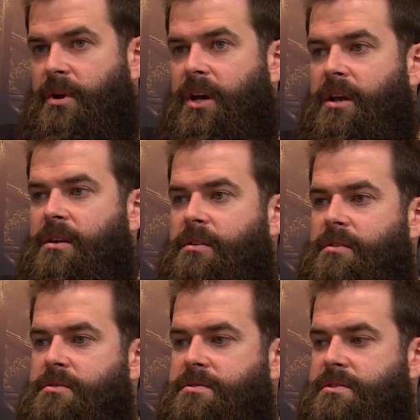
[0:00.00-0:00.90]
and
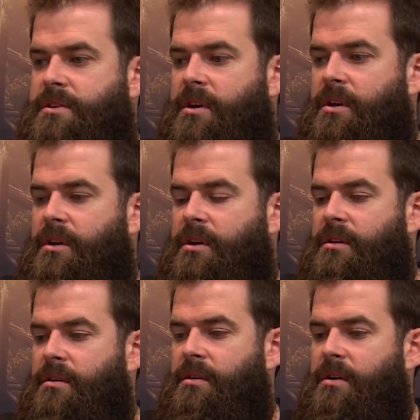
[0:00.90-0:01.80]
there's
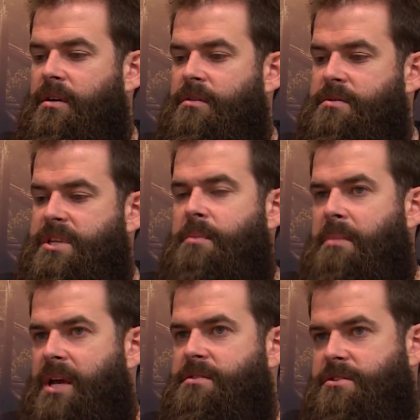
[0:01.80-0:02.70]
that
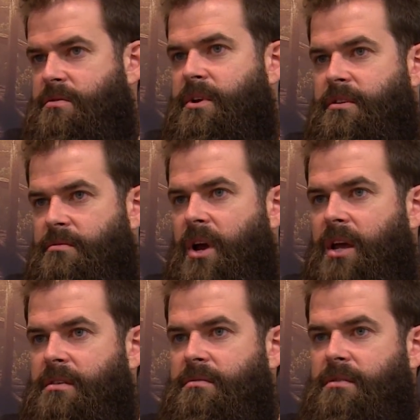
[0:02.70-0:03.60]
main story
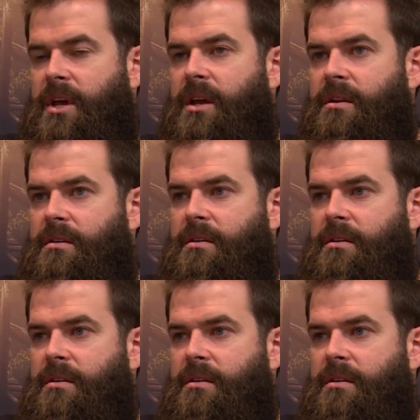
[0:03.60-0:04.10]
thread that